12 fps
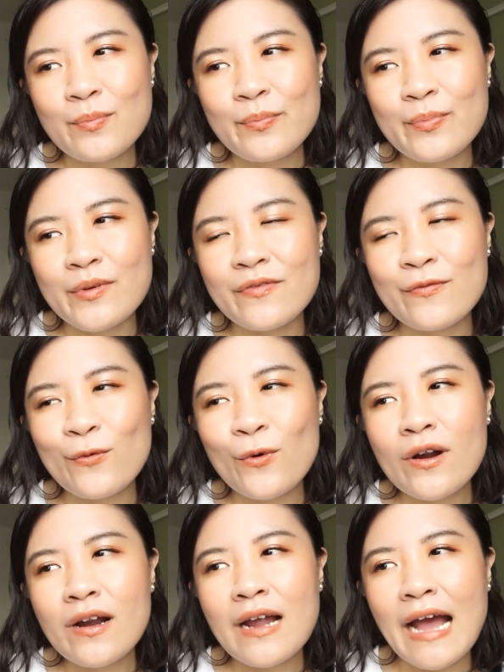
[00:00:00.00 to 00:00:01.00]

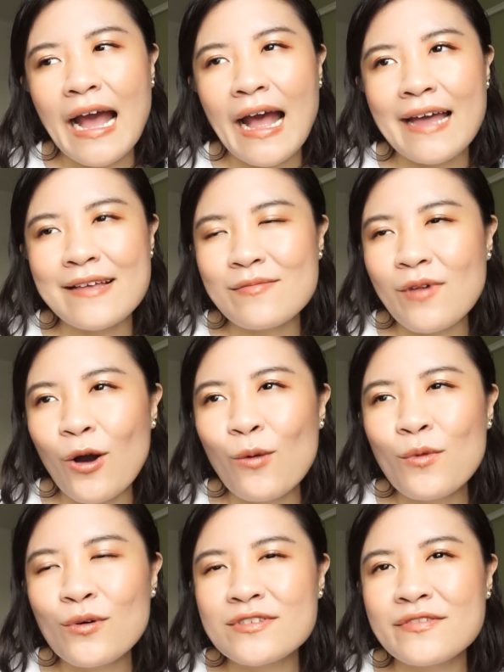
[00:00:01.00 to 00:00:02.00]
before I
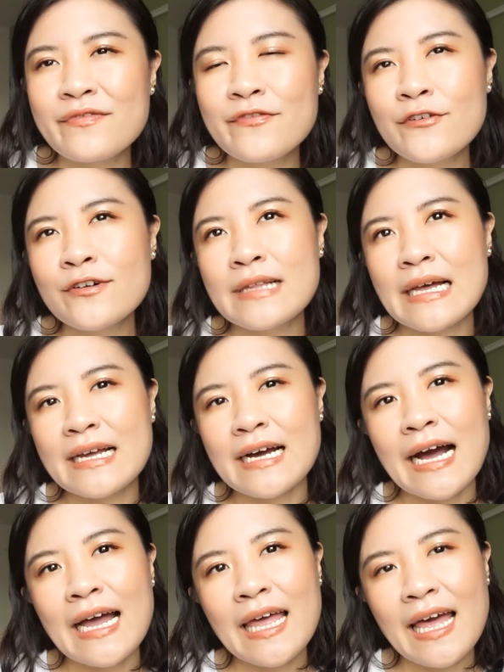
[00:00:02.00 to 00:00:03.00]
almost feel like
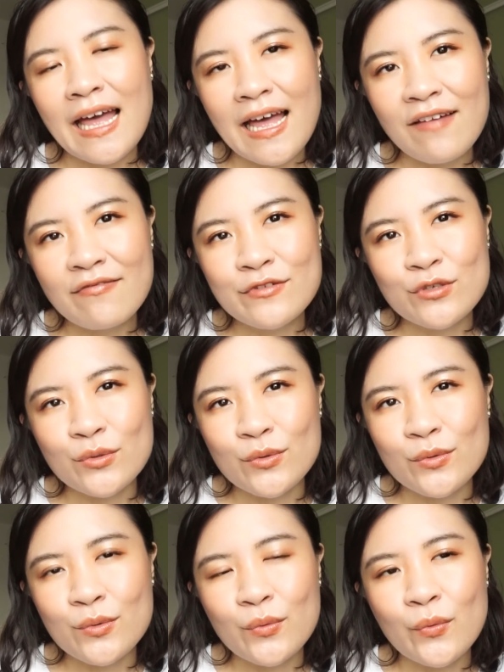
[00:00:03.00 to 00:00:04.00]
I have
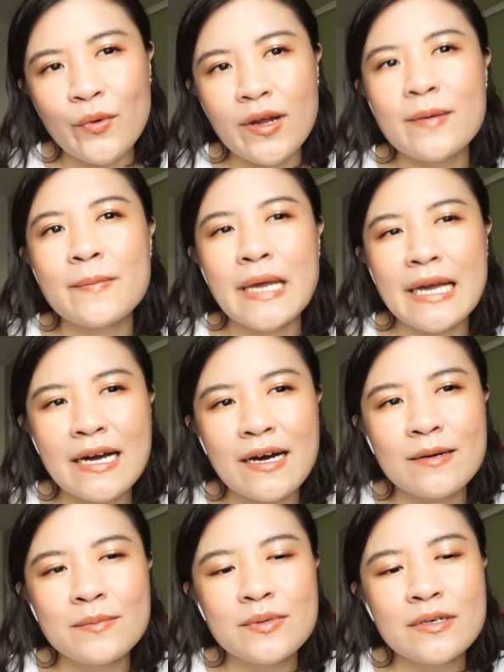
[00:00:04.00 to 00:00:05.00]
to wear
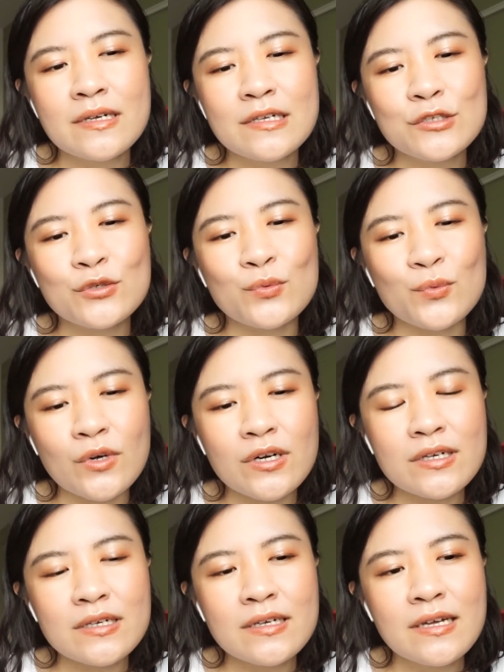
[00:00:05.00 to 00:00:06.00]
makeup to
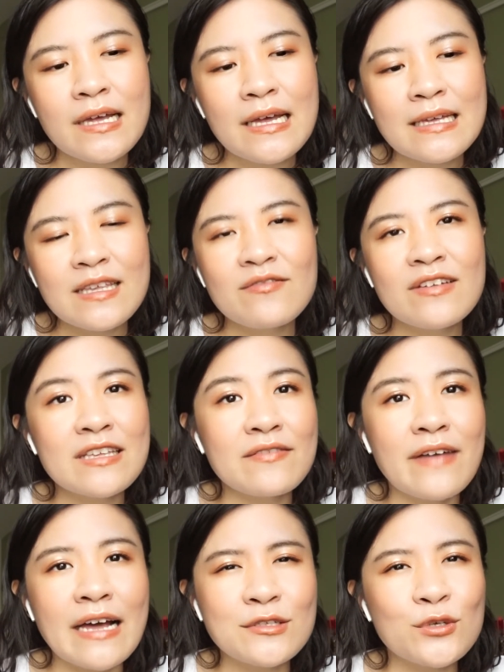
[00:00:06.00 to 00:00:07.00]
work even
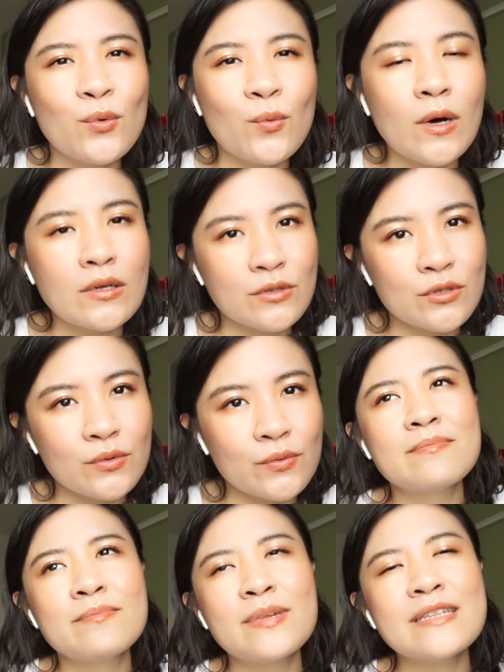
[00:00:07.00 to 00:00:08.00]
if I don't want to.
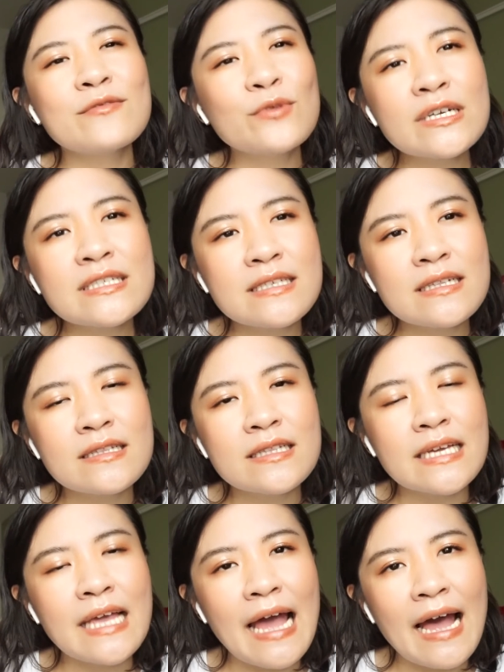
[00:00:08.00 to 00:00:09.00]
But
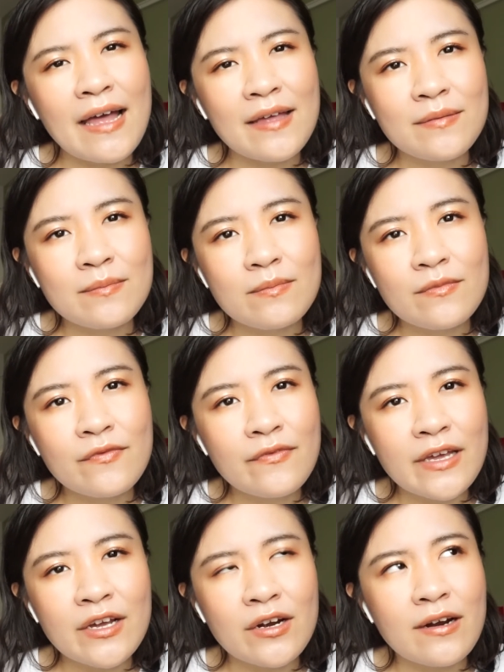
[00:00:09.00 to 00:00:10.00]
recently I
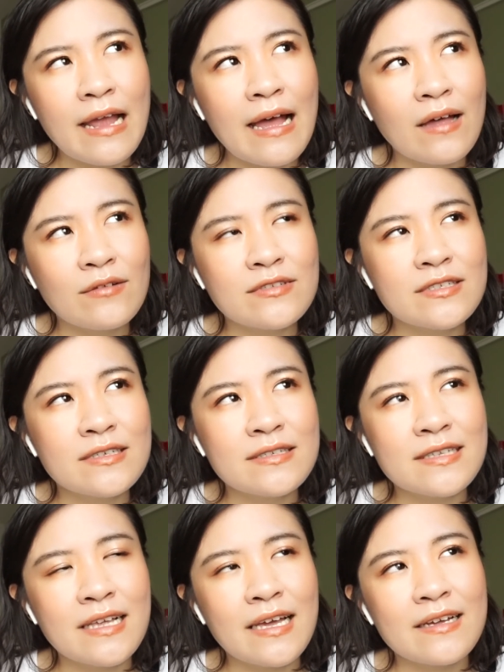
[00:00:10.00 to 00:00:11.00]
figured out
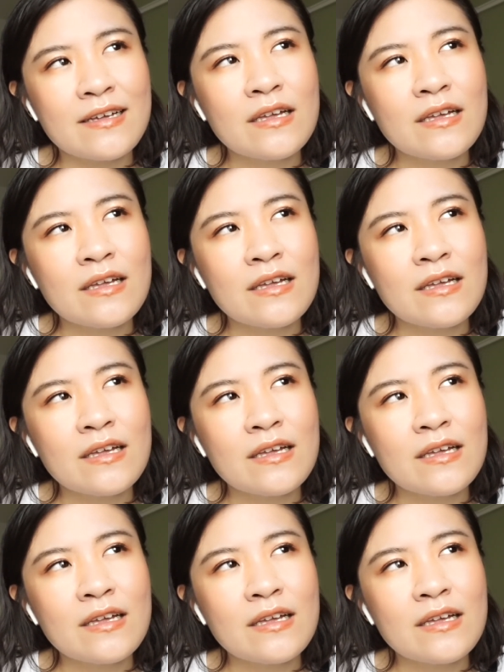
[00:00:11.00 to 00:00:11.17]
it's like